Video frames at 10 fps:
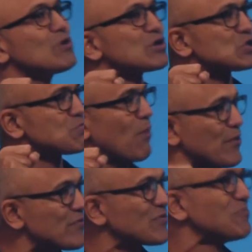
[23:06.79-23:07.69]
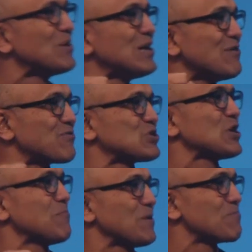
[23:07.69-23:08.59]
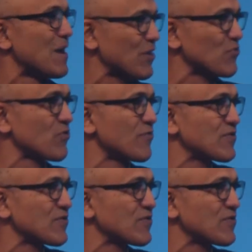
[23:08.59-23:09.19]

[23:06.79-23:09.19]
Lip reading: responsibility for shaping Microsoft's